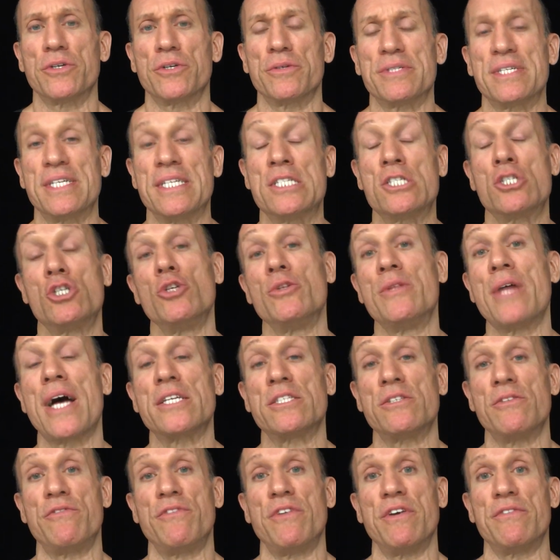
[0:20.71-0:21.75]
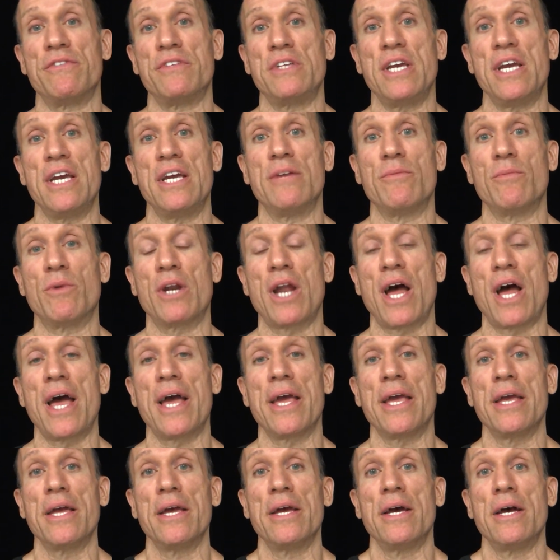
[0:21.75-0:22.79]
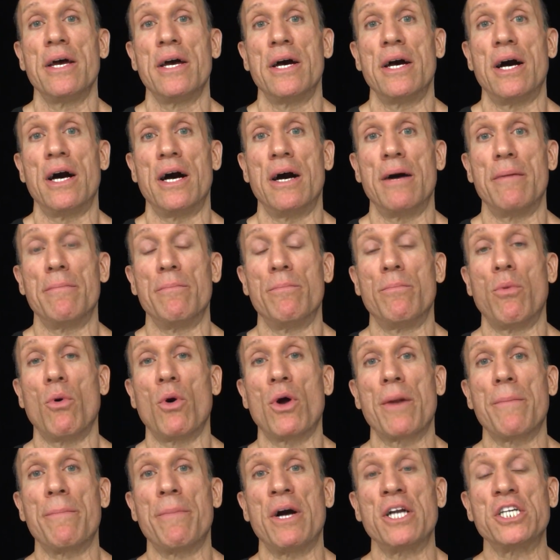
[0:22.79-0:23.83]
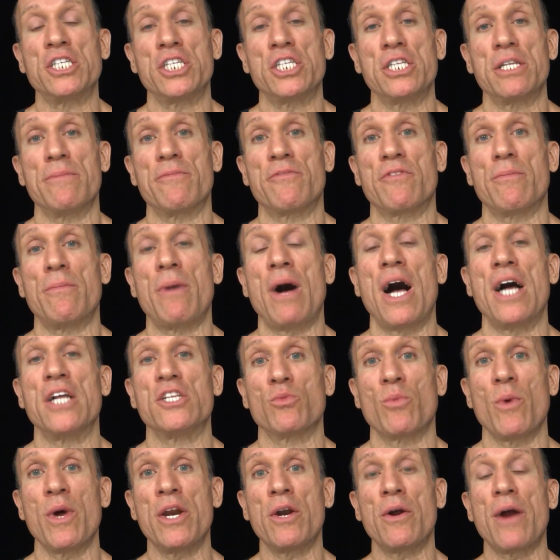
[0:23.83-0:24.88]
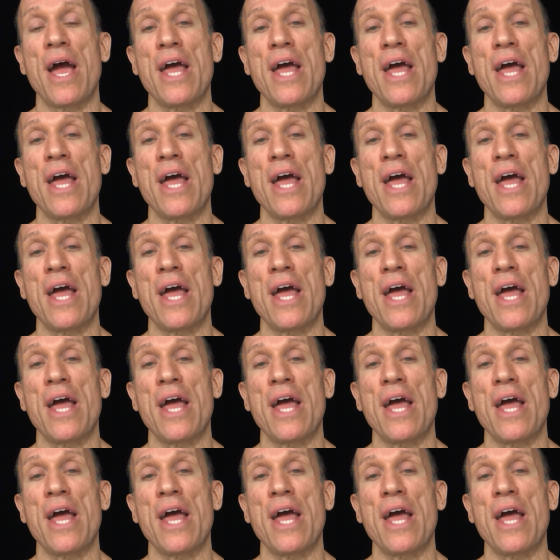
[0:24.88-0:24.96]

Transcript: since 2015 when I bought a bunch of them from Hans Winter.